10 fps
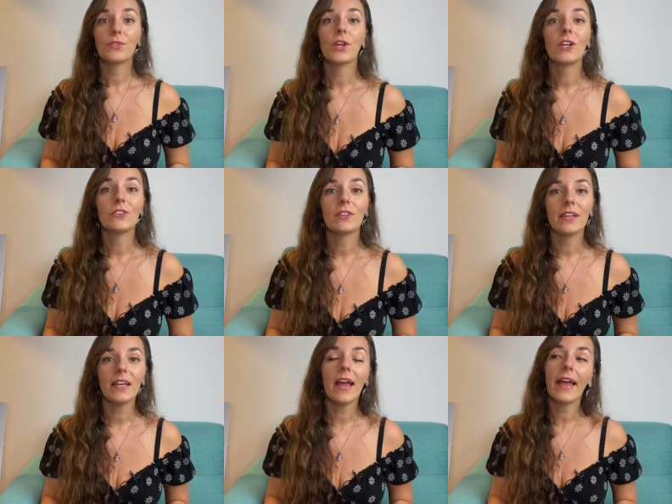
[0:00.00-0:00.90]

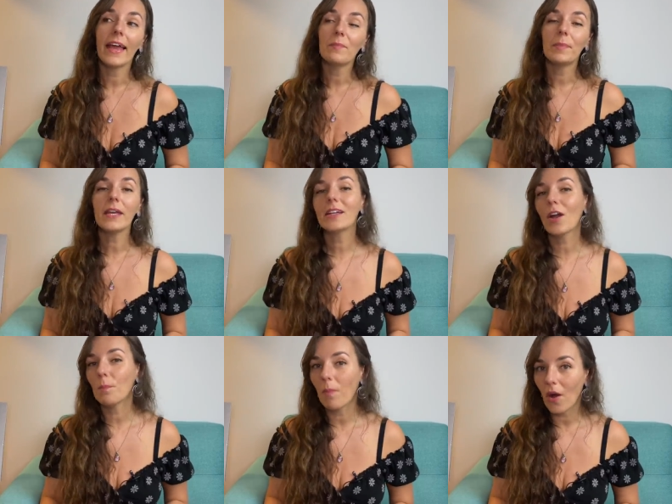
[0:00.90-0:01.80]
Thirdly, a big
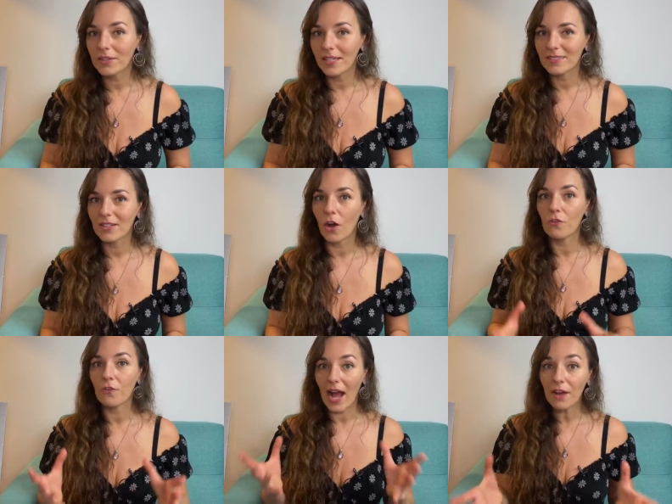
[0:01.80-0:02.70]
component
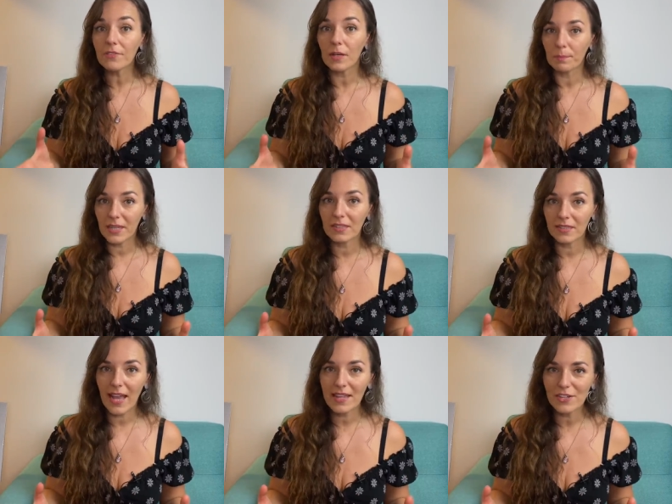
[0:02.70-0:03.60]
of having big
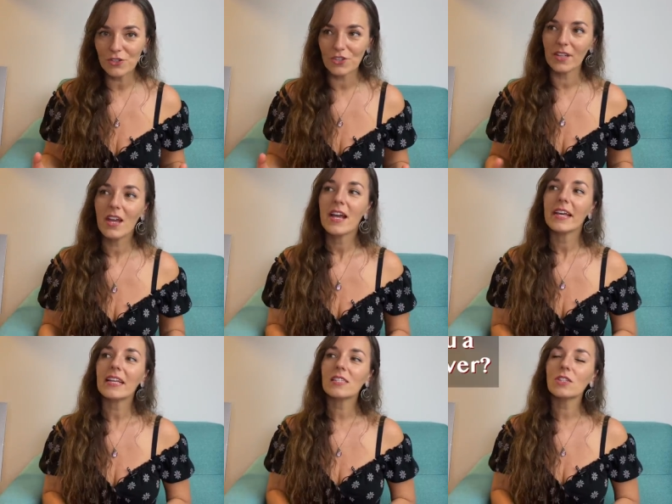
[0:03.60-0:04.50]
dick energy
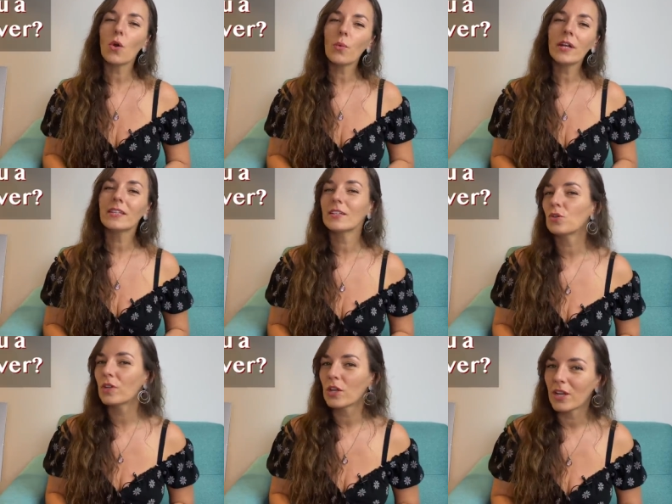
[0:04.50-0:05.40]
is knowing that
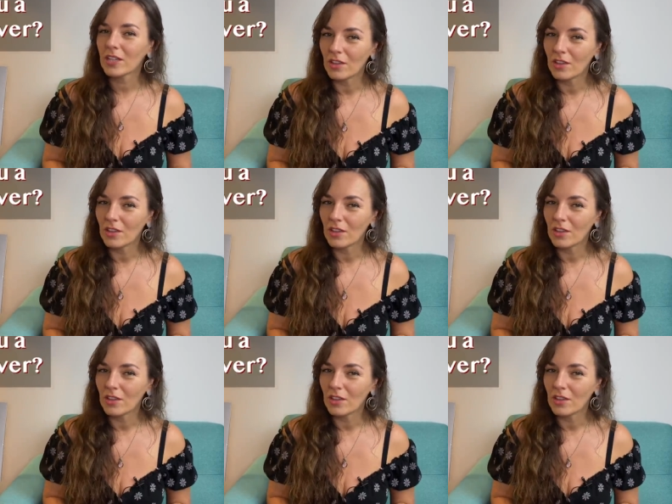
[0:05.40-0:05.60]
you're a great